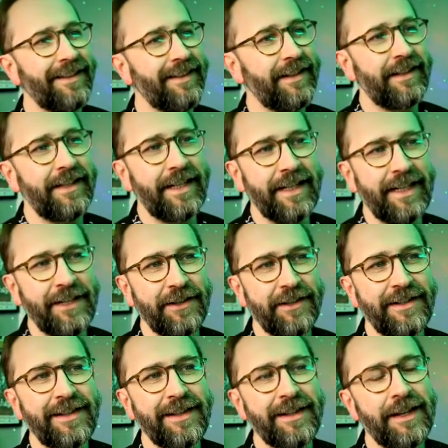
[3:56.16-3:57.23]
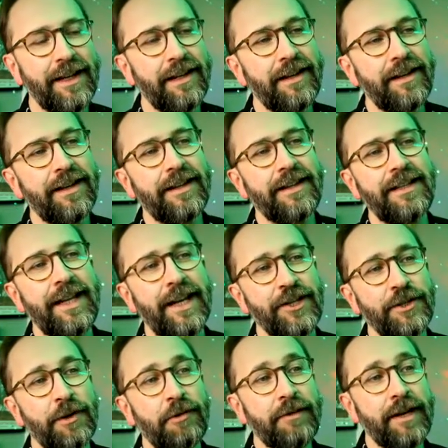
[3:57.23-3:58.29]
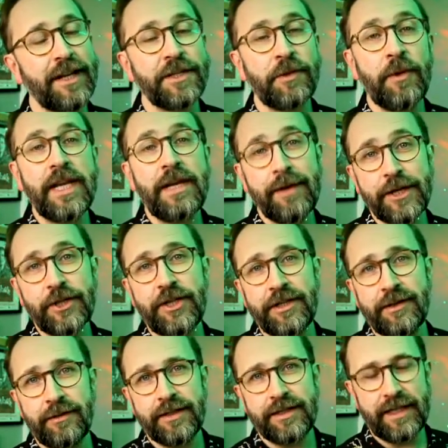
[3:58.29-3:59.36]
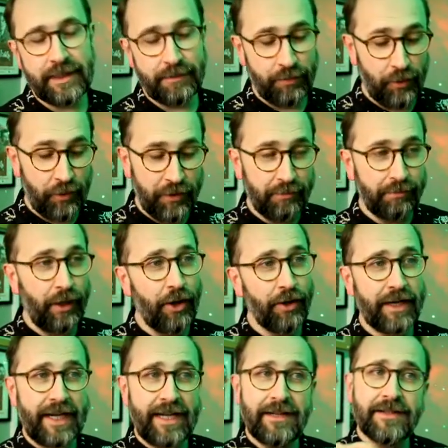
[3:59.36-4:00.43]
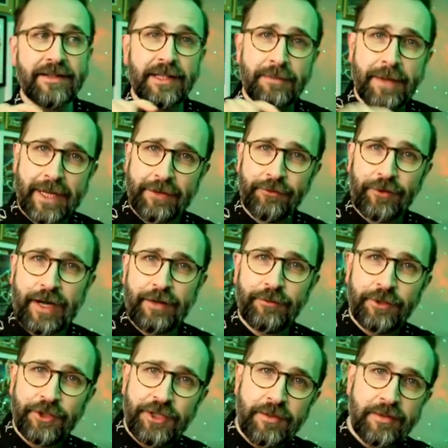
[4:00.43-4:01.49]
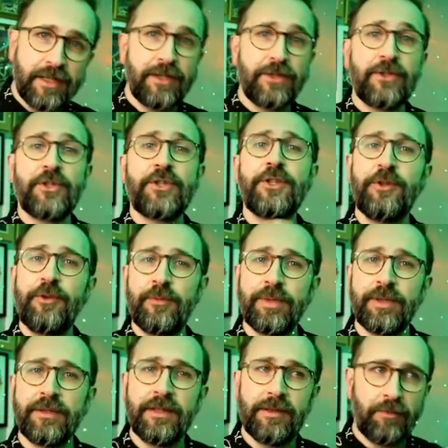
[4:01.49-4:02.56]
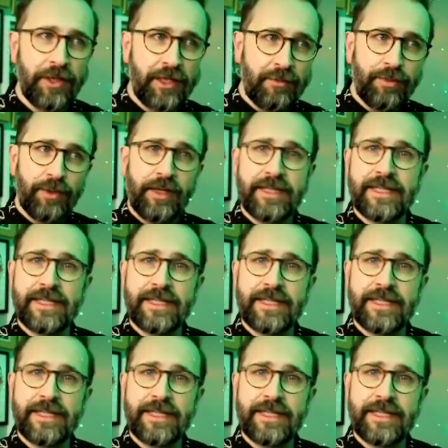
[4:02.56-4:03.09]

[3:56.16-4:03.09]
Neatly done. Yeah, so I realised the way you actually do this is put the block into the bag of gravel and use it as a scoop, and when you pull it